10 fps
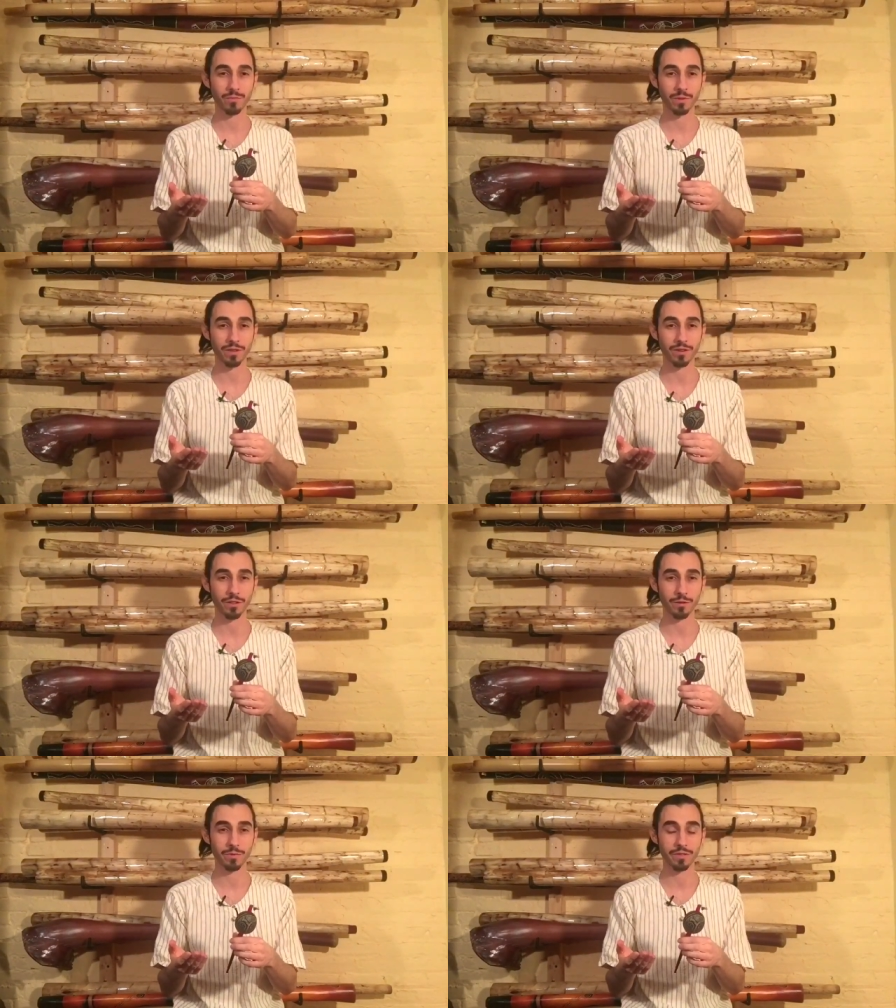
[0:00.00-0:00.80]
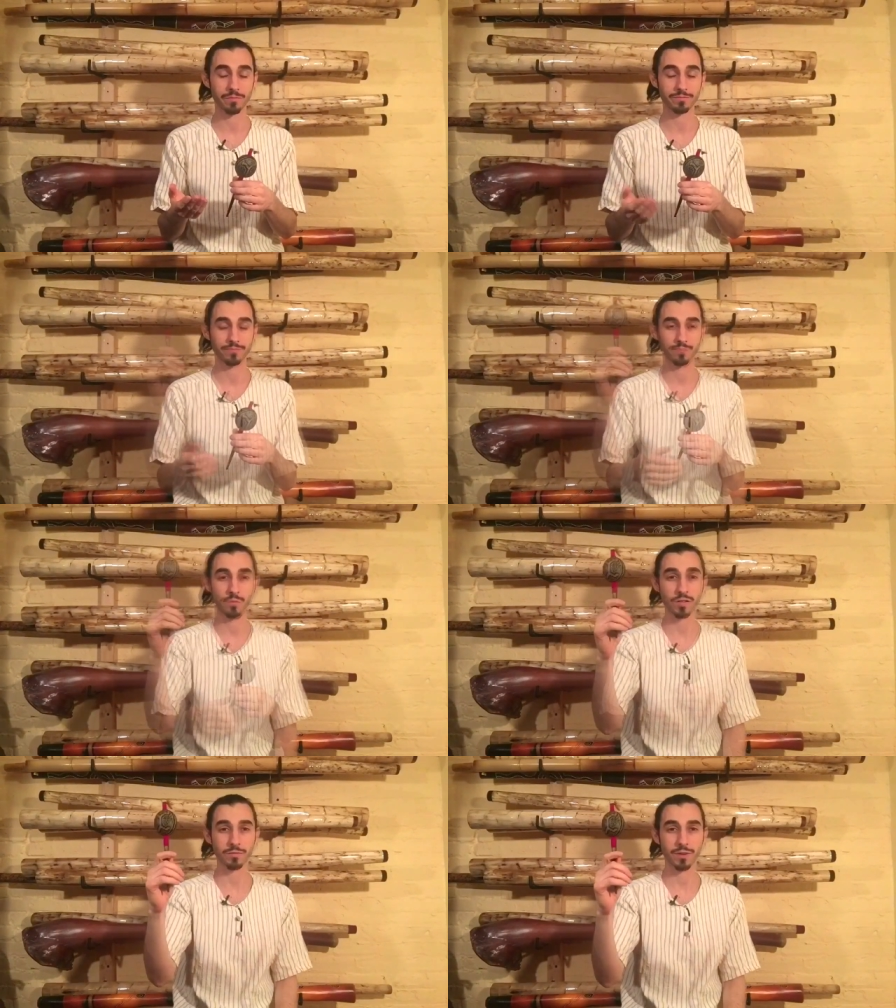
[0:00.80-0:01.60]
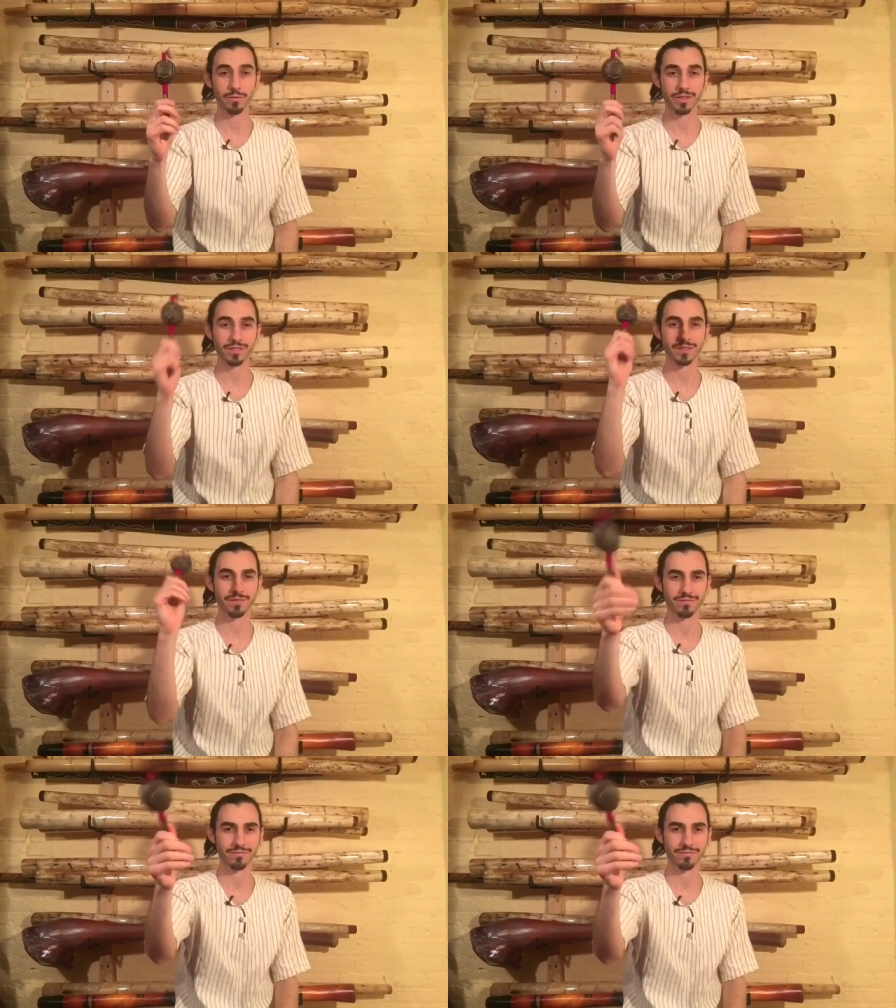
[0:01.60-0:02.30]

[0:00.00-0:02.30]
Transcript: with another rhythm. Watch my wrist.